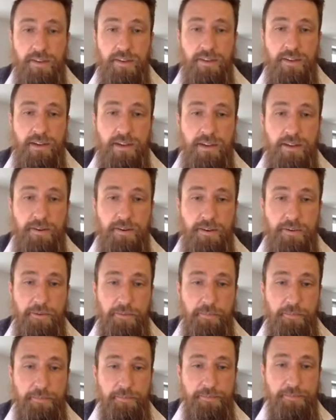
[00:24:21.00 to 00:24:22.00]
and
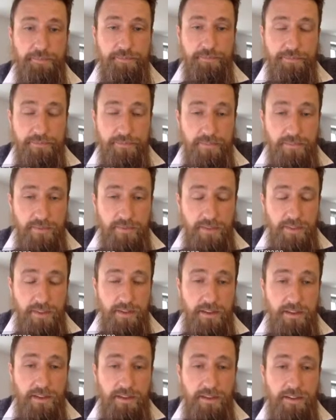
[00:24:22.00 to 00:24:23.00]

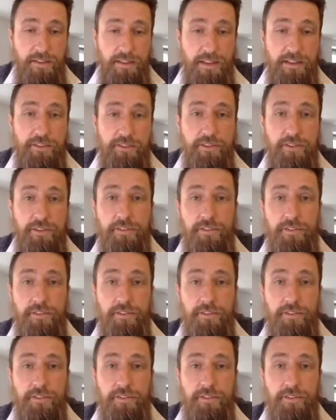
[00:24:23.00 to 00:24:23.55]
then you